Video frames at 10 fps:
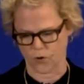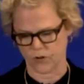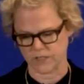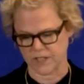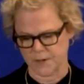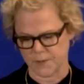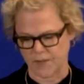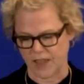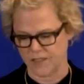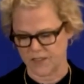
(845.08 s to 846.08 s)
the world.
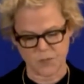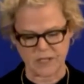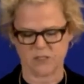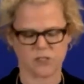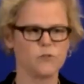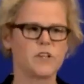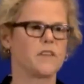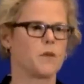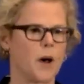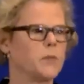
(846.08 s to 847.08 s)
And this means
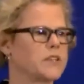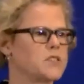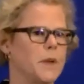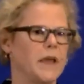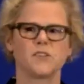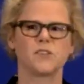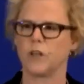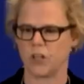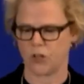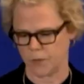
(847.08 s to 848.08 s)
losing the public
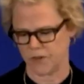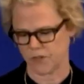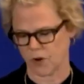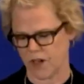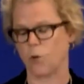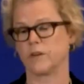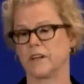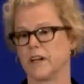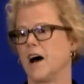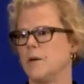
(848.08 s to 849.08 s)
space we humans
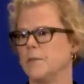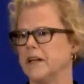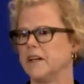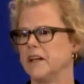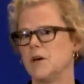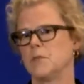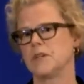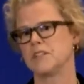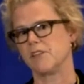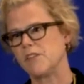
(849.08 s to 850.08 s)
hold in common.
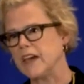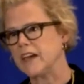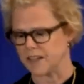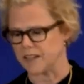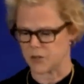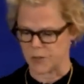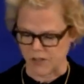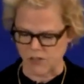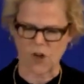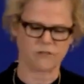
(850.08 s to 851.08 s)
But to think and to
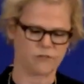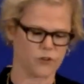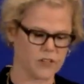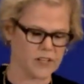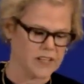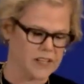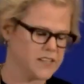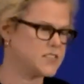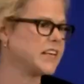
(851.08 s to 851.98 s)
be thoughtful